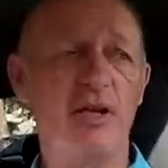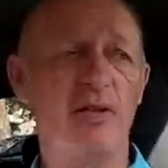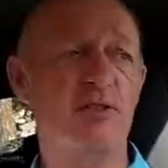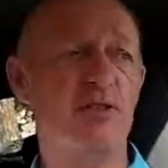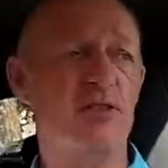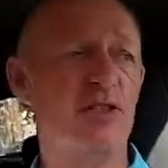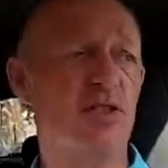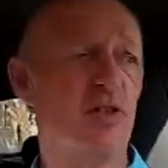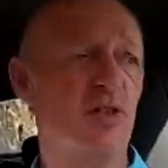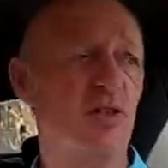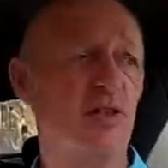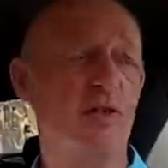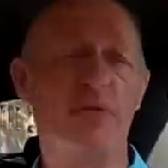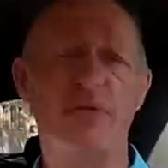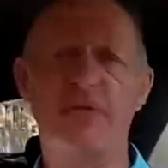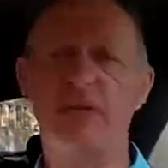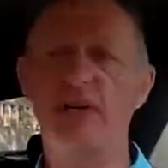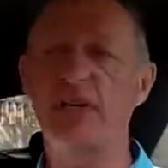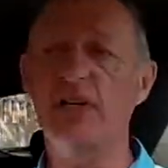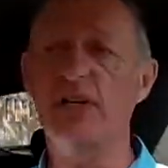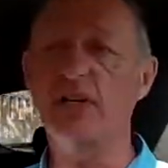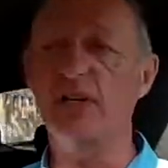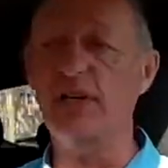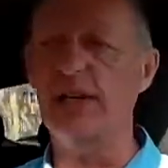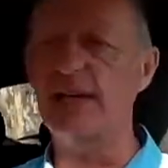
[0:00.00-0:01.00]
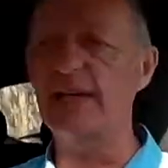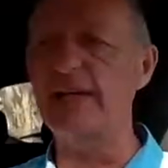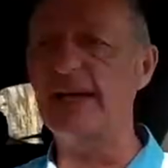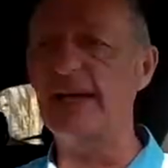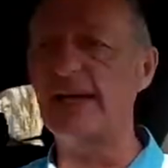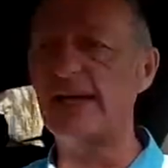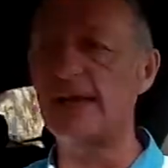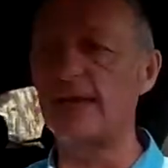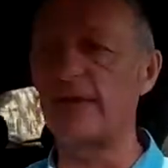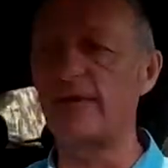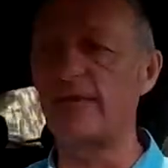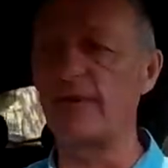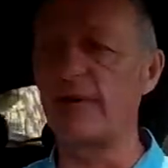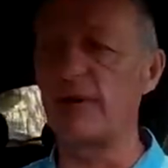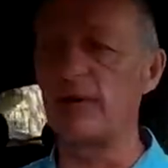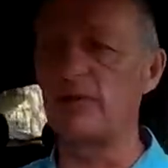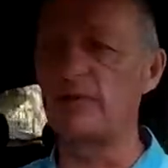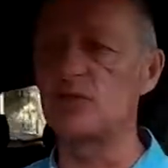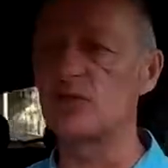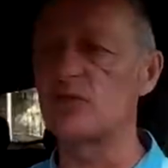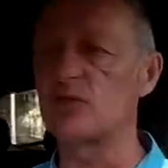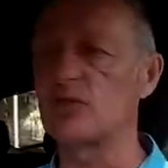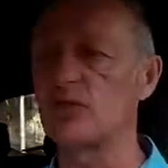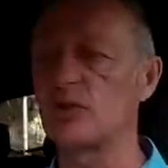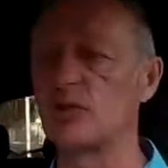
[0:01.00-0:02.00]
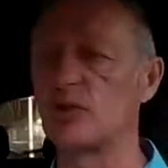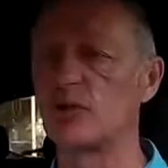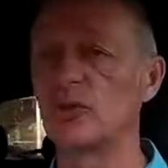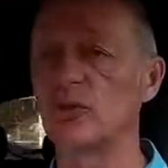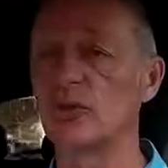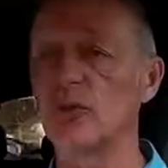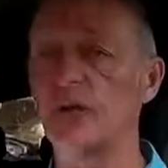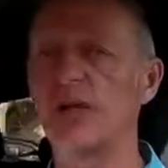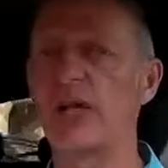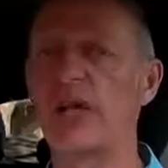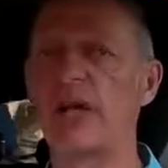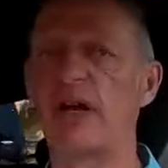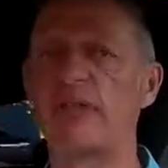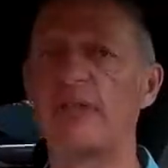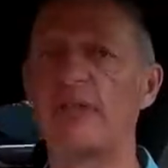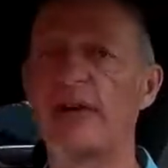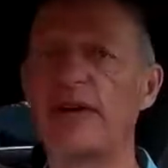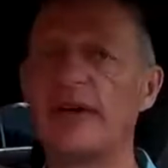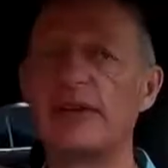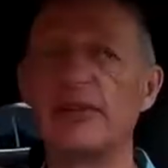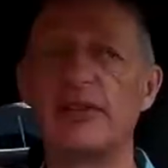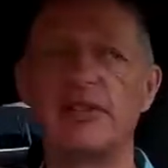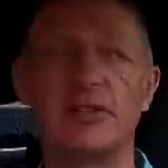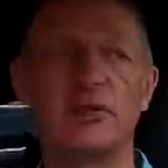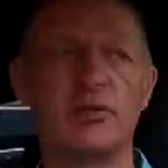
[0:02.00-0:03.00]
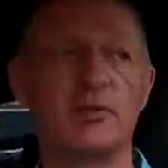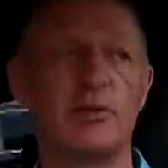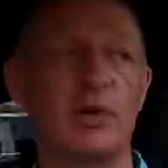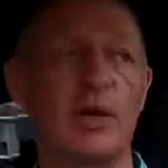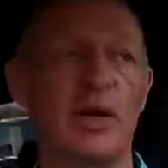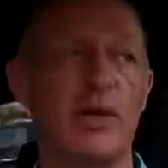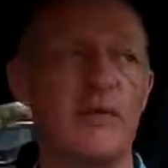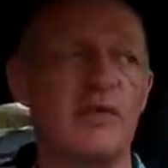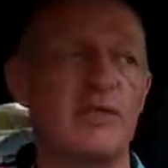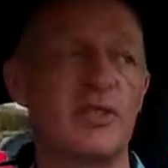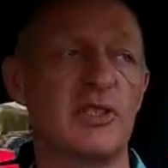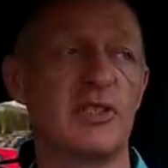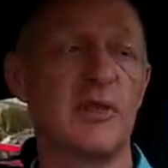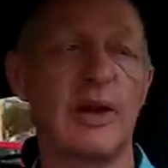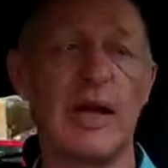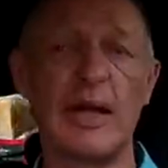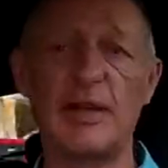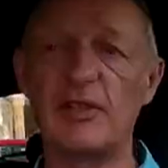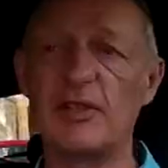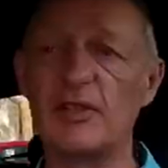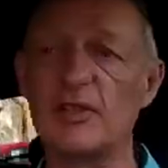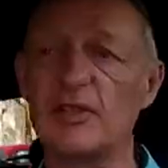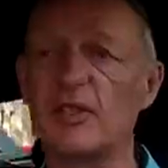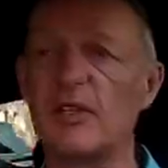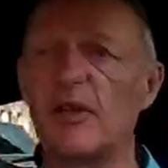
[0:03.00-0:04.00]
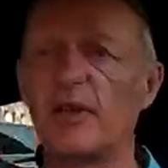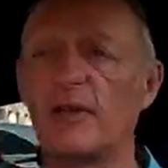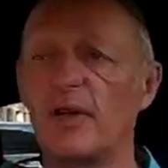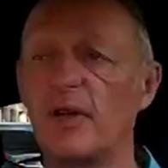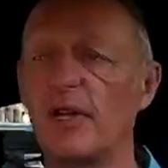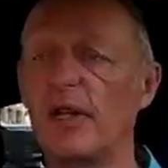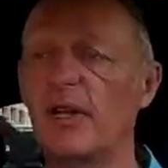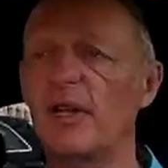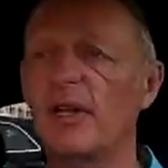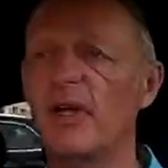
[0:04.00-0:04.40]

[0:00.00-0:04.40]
sort of looking down at the phones or looking around at whatever's around and stuff,